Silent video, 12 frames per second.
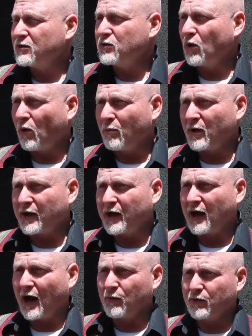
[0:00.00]

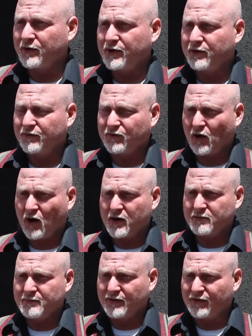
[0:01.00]
Normally, I would start
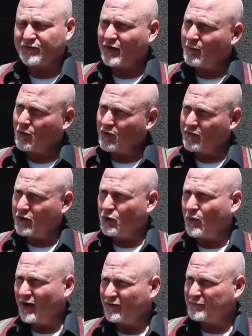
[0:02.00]
in the summer in the
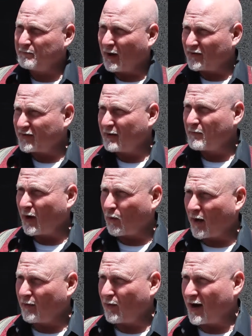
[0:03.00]
U.S., busking my
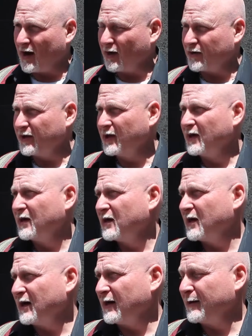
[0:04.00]
way around,
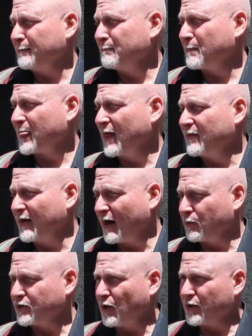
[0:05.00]
and then
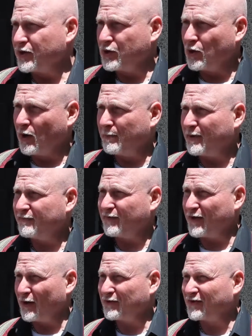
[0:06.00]
I would go to Europe
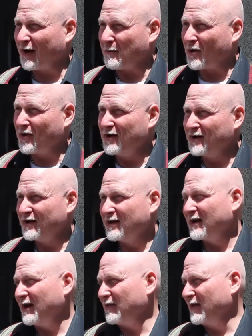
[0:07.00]
for their summer,
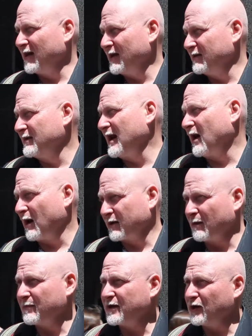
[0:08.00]
and then now I
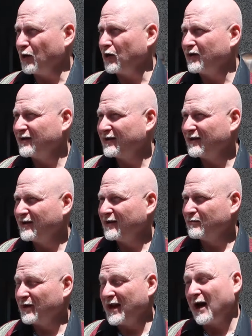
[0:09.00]
come here.
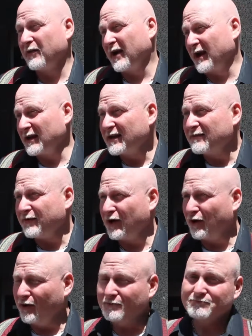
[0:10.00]
But now that I live
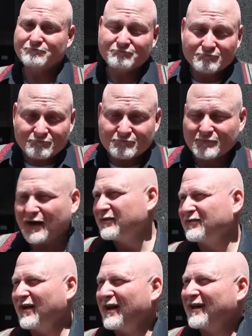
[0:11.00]
here, I
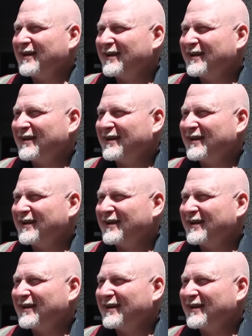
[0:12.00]
stay.